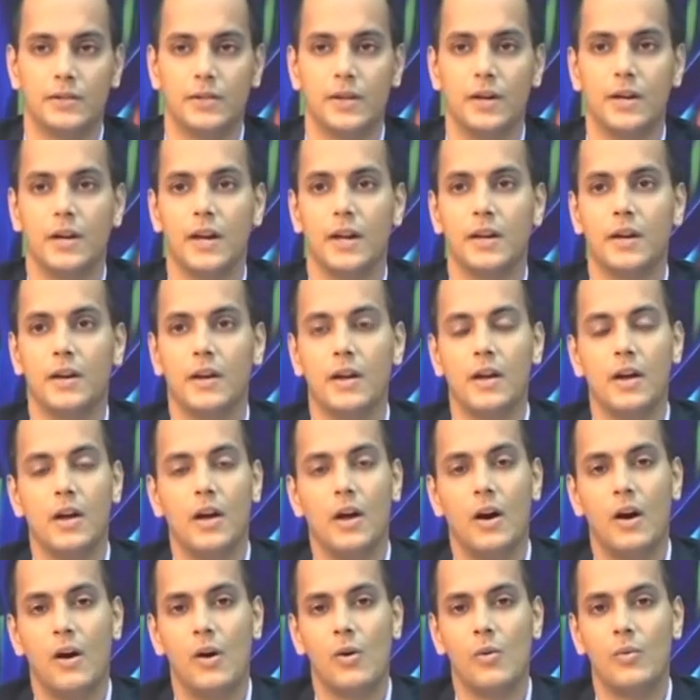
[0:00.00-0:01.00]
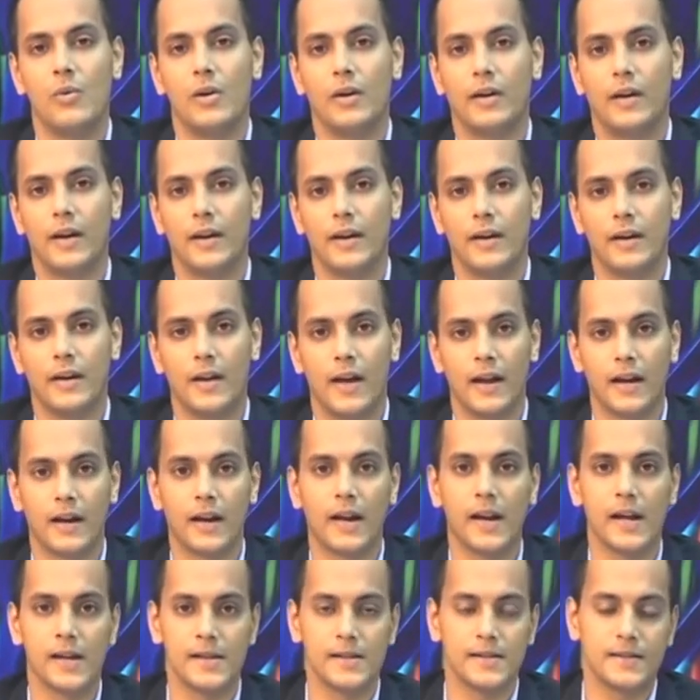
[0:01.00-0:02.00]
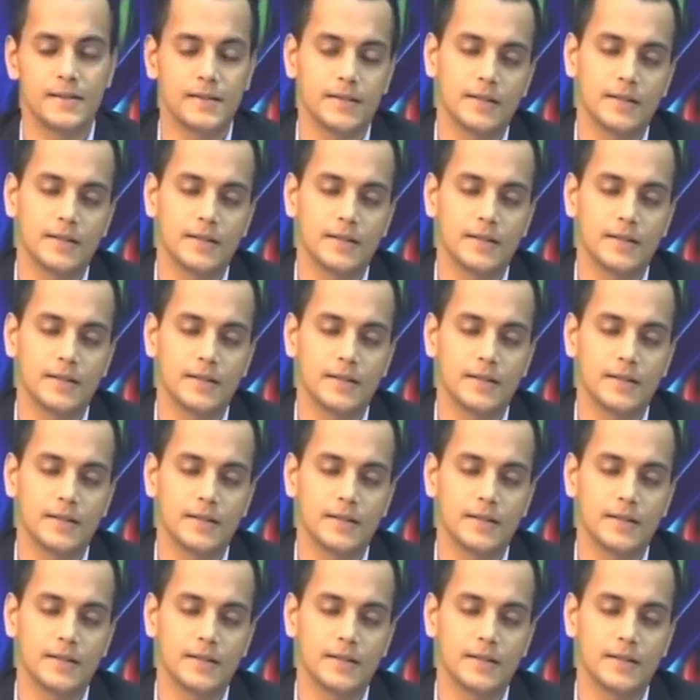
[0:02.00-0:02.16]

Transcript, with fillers: the product of rho times V m